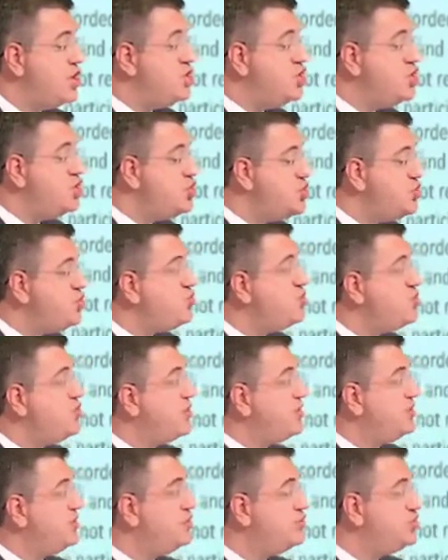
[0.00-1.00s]
new
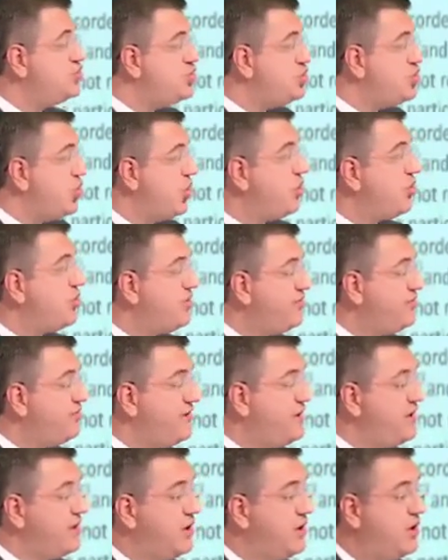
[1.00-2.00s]

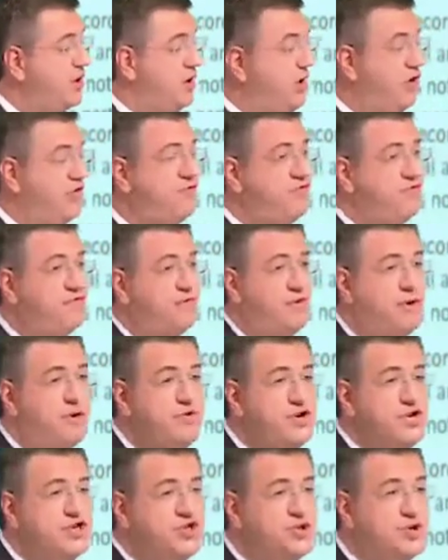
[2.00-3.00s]
geography of
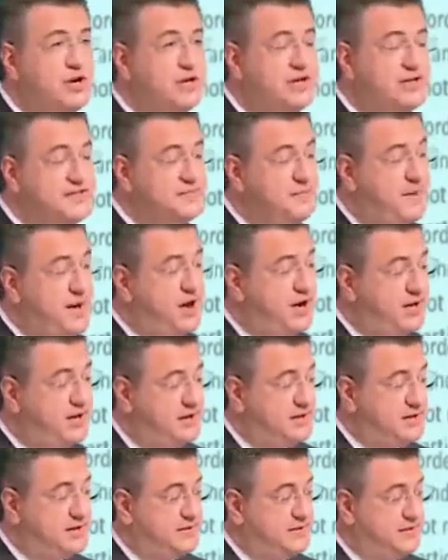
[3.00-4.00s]
regional
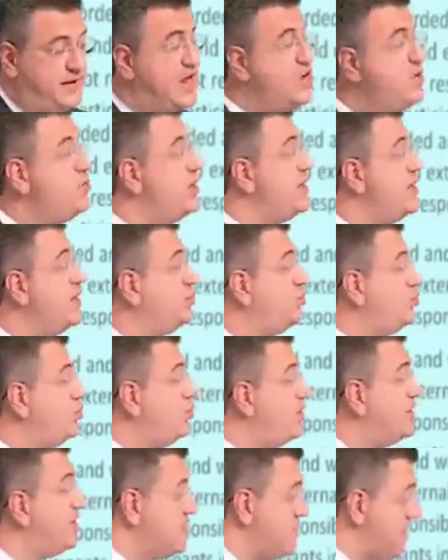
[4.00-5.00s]
disparities, and we need to
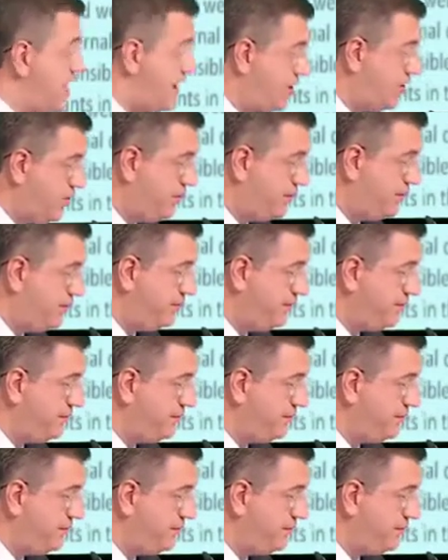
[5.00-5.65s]
do it now,